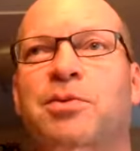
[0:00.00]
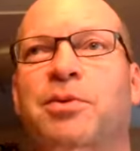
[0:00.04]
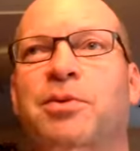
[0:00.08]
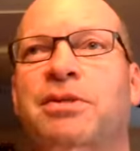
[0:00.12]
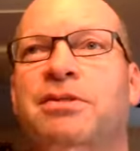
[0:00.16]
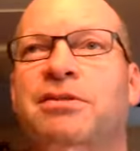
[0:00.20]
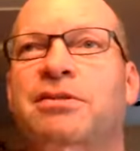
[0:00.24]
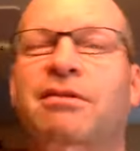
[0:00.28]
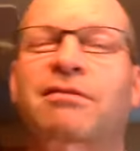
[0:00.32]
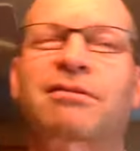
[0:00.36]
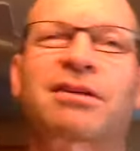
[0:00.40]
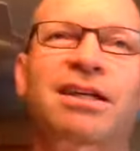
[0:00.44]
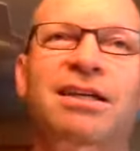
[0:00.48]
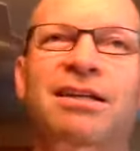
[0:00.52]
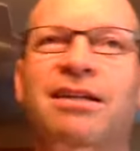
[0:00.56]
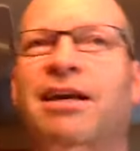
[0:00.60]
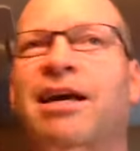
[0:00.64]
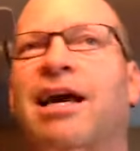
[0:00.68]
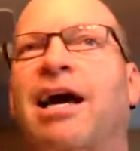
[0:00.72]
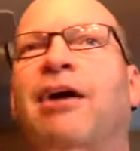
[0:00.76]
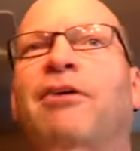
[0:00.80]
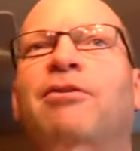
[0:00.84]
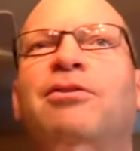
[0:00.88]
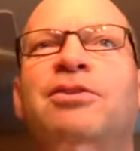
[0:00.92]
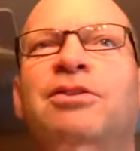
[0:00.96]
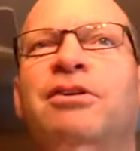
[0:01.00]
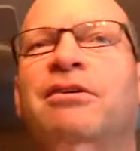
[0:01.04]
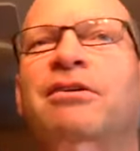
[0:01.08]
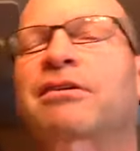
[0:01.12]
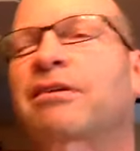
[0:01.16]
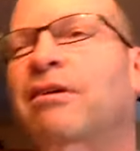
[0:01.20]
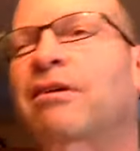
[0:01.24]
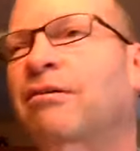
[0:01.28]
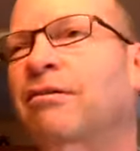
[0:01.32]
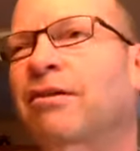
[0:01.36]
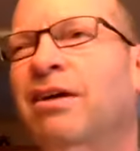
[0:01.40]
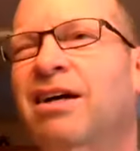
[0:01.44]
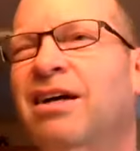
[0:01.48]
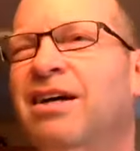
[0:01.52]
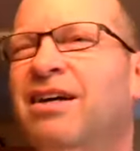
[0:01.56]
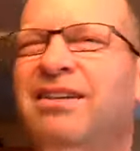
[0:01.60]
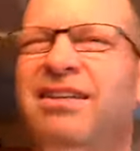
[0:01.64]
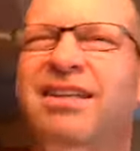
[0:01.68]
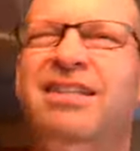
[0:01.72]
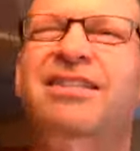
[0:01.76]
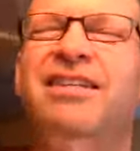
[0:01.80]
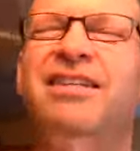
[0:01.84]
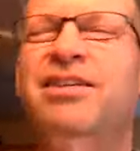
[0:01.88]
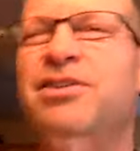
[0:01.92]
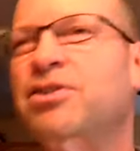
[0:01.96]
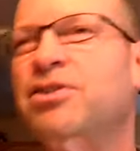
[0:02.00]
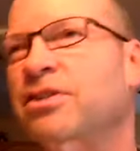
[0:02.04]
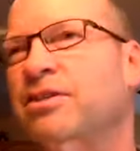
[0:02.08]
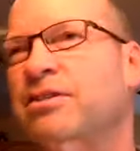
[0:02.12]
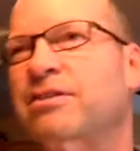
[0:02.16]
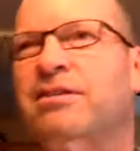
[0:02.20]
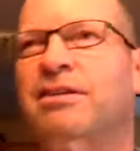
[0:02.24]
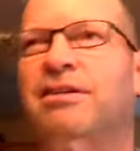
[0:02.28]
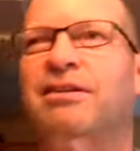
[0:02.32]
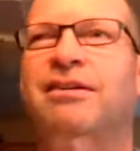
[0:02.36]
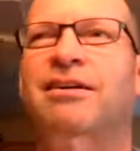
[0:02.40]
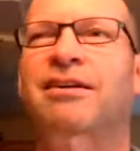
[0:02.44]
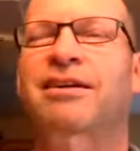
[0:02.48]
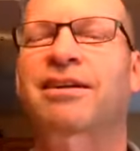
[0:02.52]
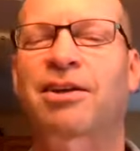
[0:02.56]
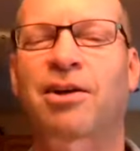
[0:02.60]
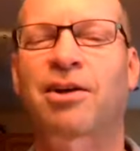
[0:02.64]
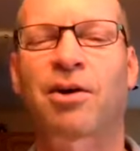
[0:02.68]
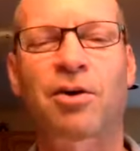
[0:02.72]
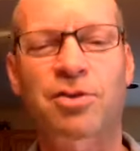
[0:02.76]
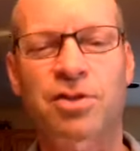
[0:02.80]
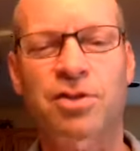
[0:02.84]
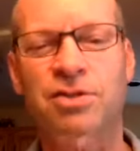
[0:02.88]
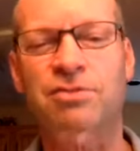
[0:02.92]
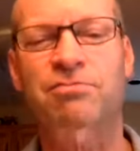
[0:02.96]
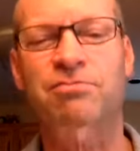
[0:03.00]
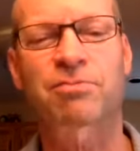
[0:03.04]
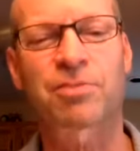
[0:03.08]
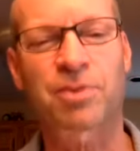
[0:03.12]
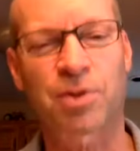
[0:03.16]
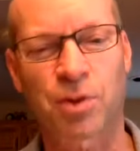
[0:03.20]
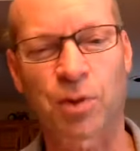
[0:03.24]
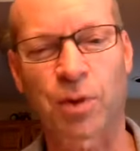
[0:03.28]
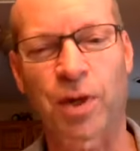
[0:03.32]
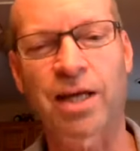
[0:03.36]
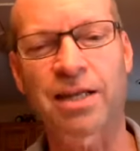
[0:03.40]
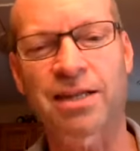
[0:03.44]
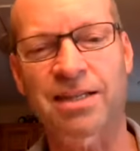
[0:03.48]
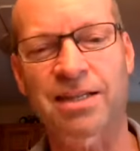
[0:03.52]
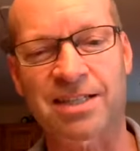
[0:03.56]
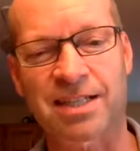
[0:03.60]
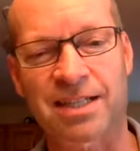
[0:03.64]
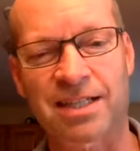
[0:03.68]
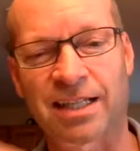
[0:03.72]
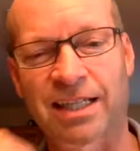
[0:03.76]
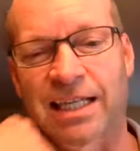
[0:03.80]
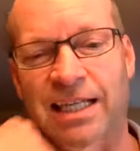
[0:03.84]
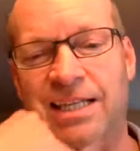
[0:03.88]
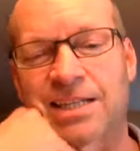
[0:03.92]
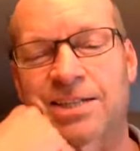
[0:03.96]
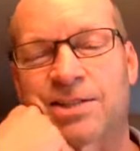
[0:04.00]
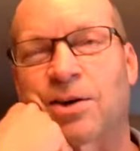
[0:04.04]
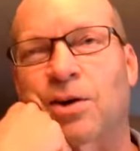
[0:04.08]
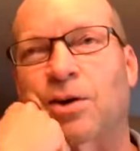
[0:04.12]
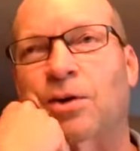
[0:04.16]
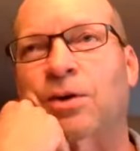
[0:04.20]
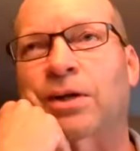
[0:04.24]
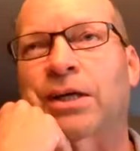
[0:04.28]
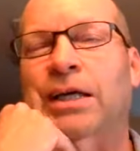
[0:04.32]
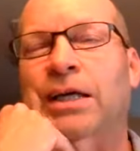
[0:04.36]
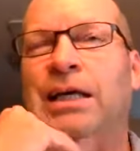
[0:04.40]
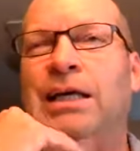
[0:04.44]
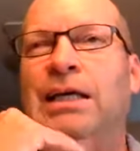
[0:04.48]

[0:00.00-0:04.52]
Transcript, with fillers: rinse. I'll clean the counter and all the dishes, and you know I'll just create this clean zone.